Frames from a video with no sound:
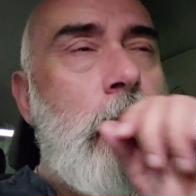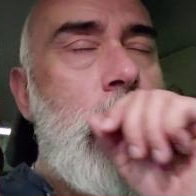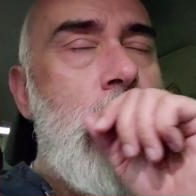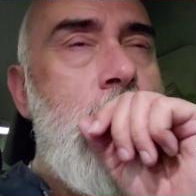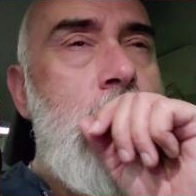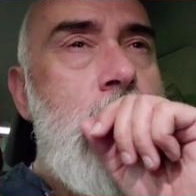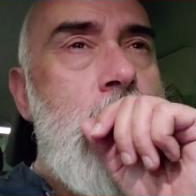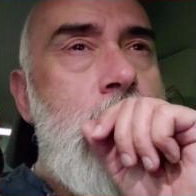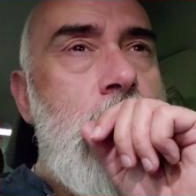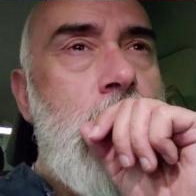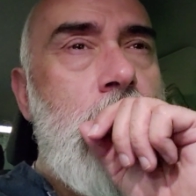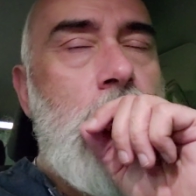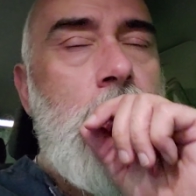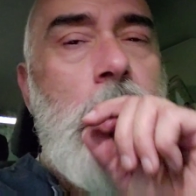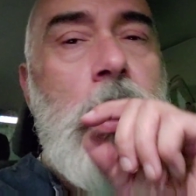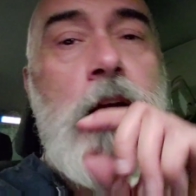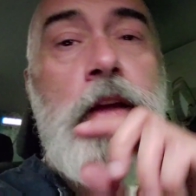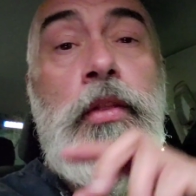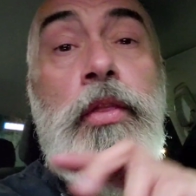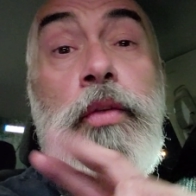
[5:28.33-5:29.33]
I
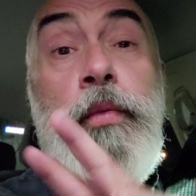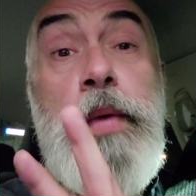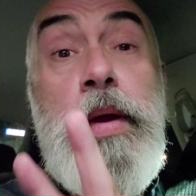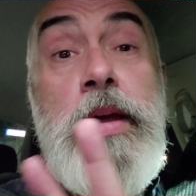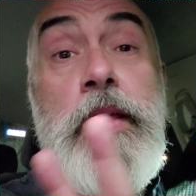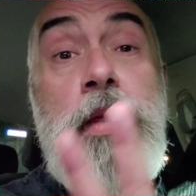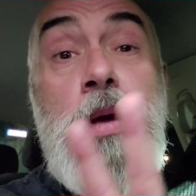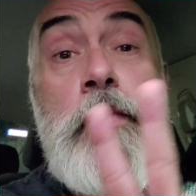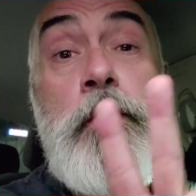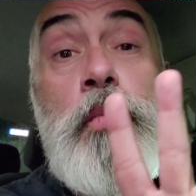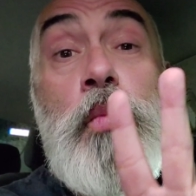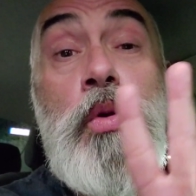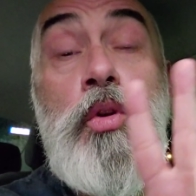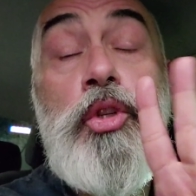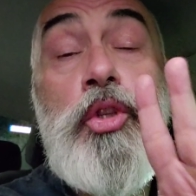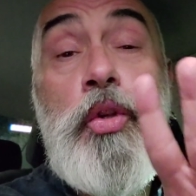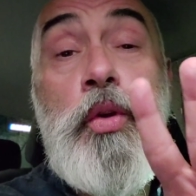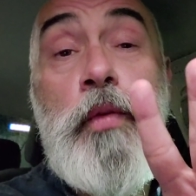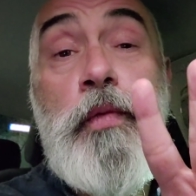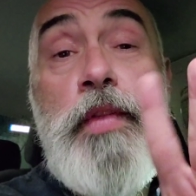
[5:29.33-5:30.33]
got 3 of them,
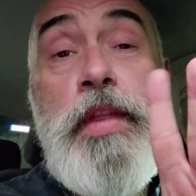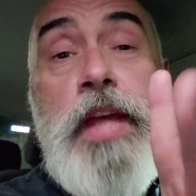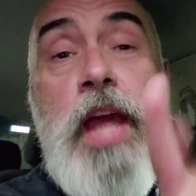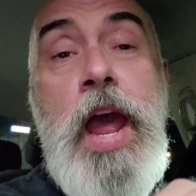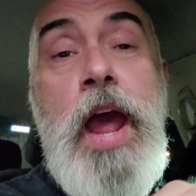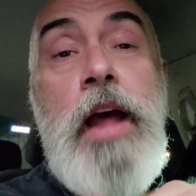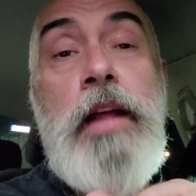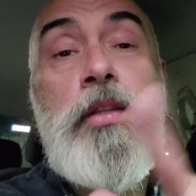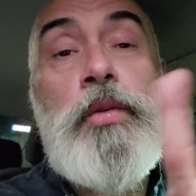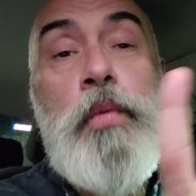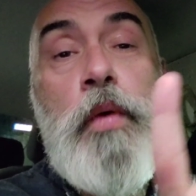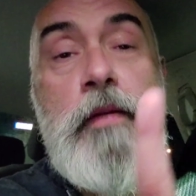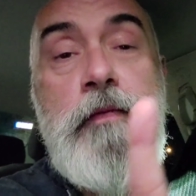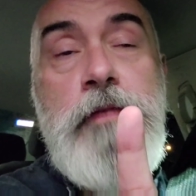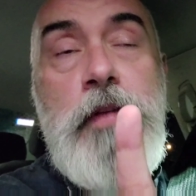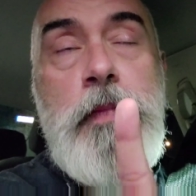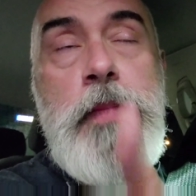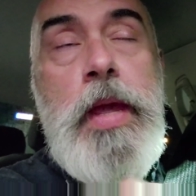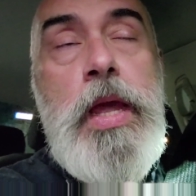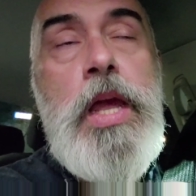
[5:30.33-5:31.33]
2 for the cats, 1
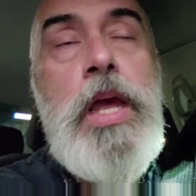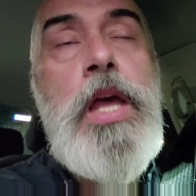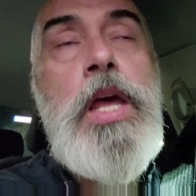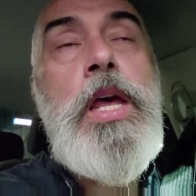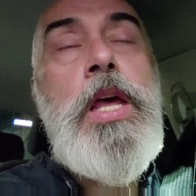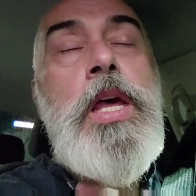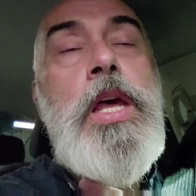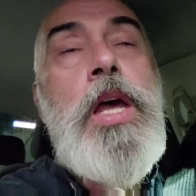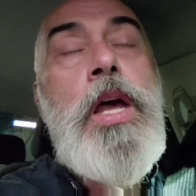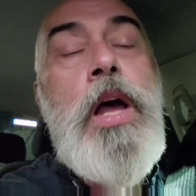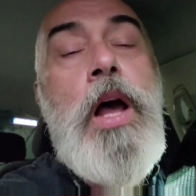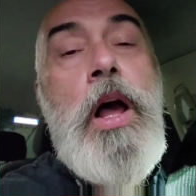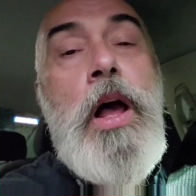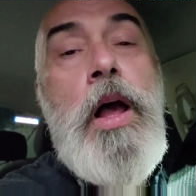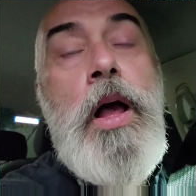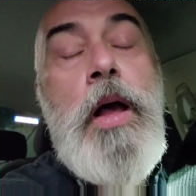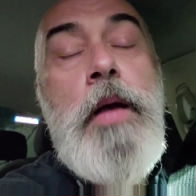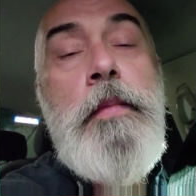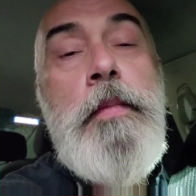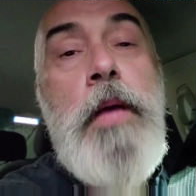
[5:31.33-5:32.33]
for me.
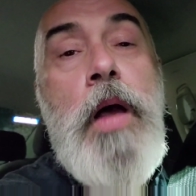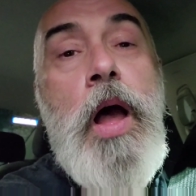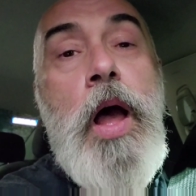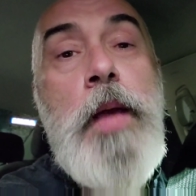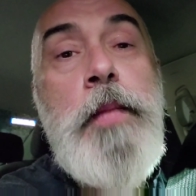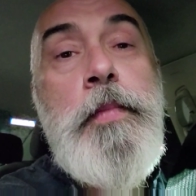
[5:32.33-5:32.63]
I